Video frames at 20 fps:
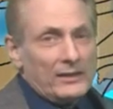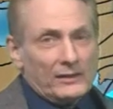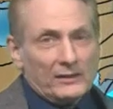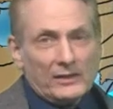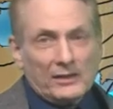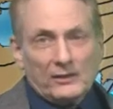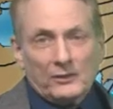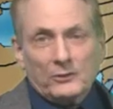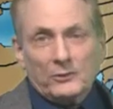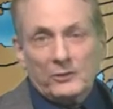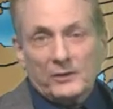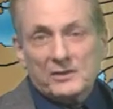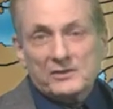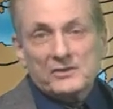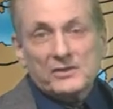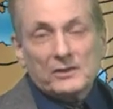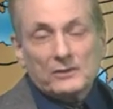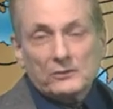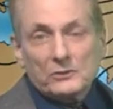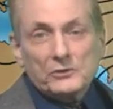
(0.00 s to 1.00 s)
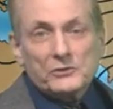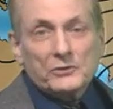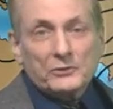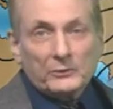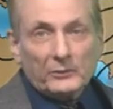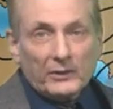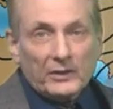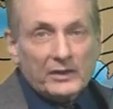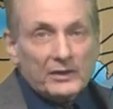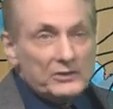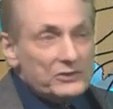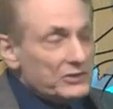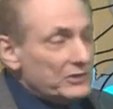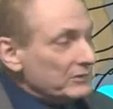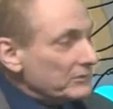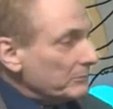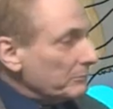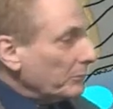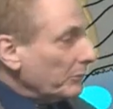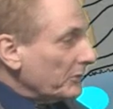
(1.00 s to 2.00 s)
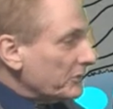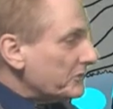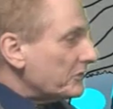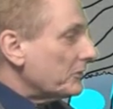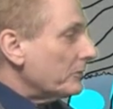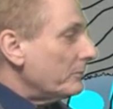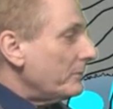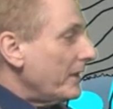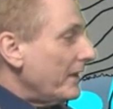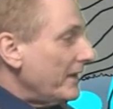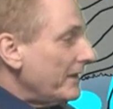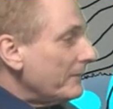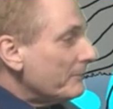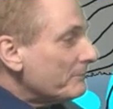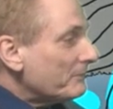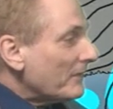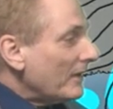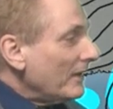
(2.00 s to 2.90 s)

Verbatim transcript: will get across the Aleutian Range into Bristol Bay.